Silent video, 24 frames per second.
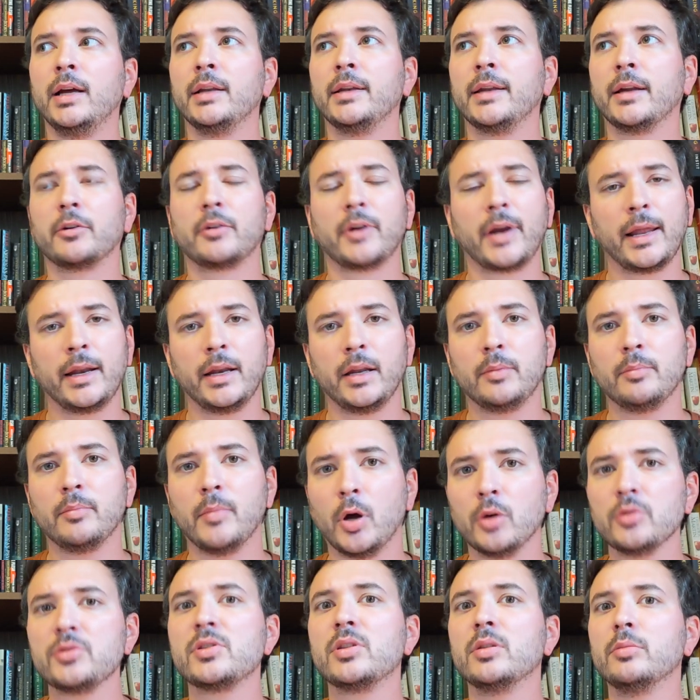Now, granted,
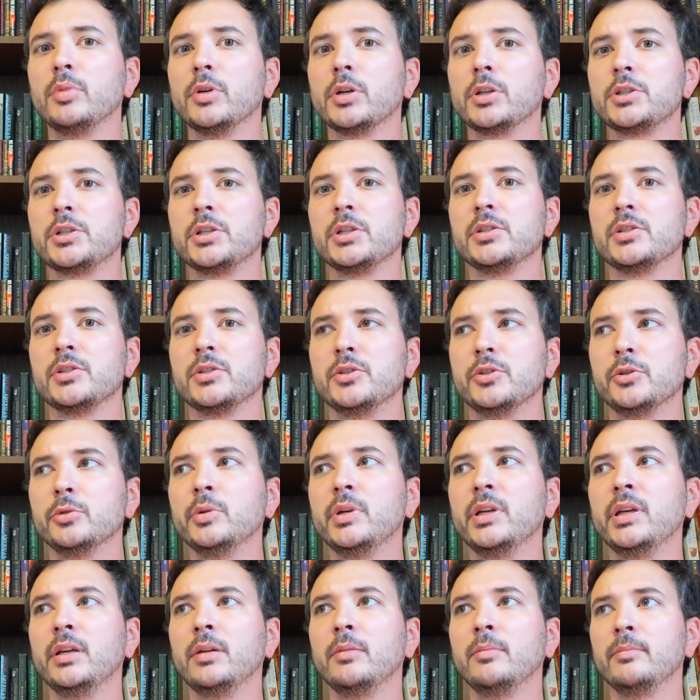most of the book she's
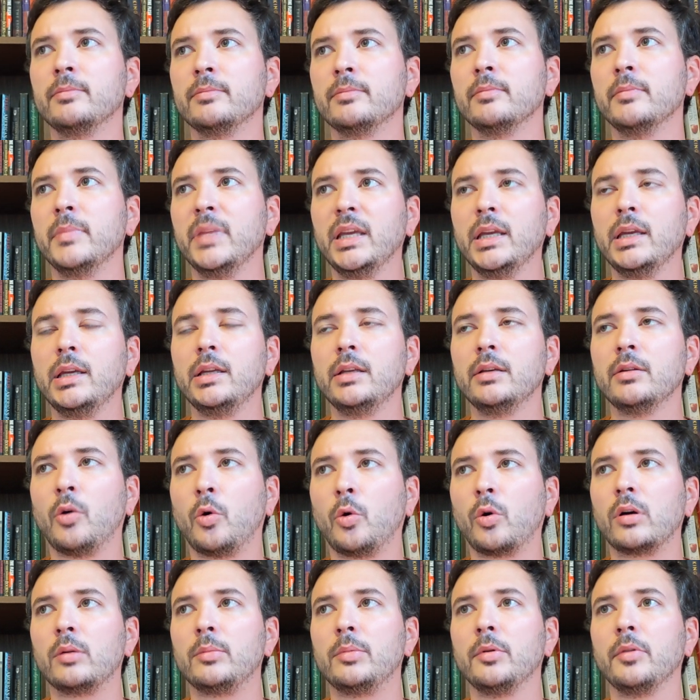doing mean,
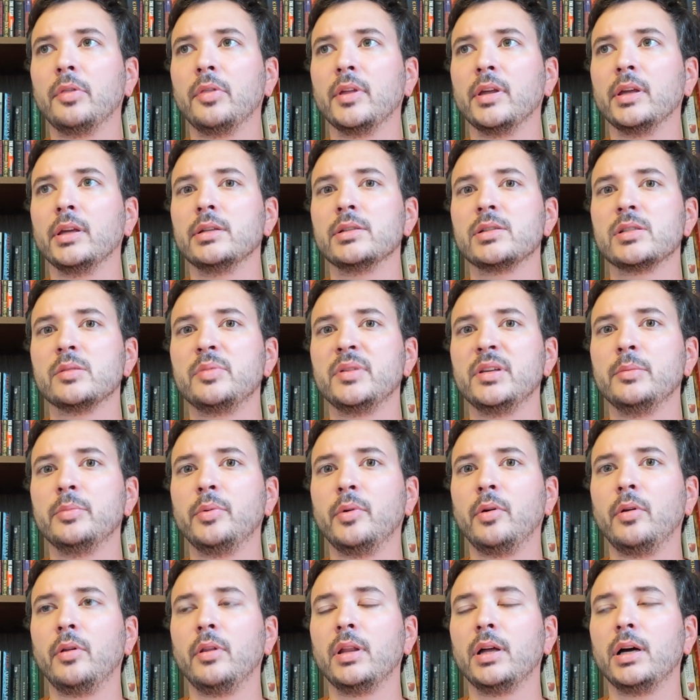horrible things to
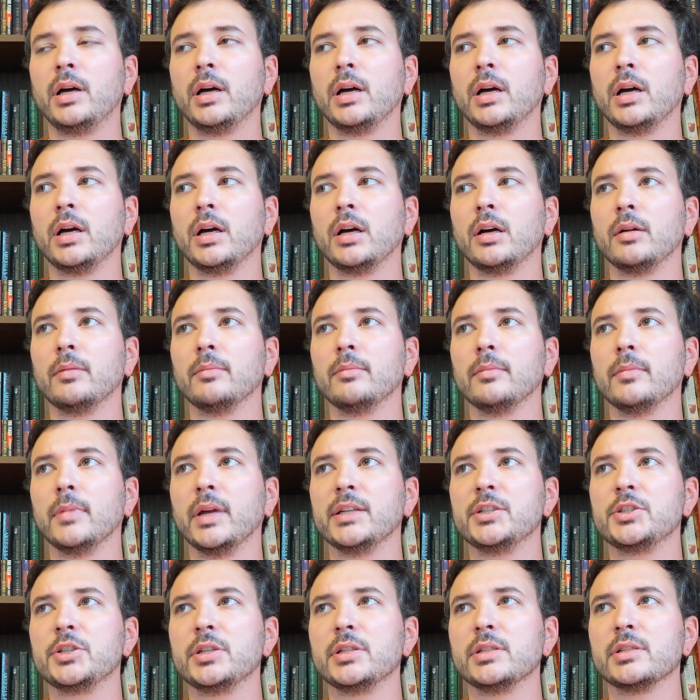people.
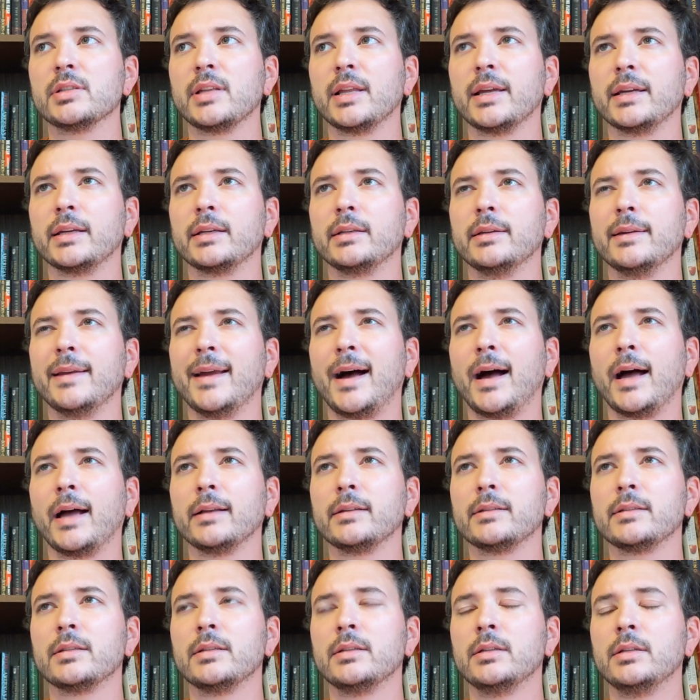And she's, like,
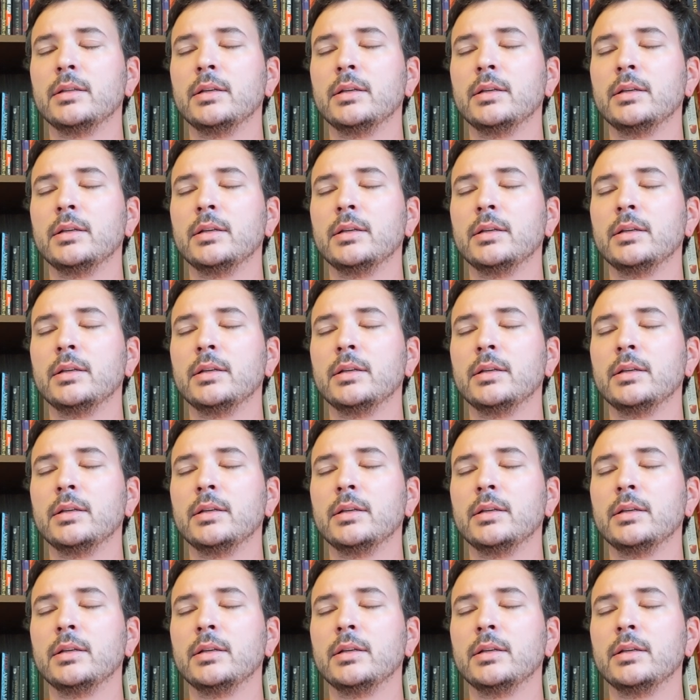not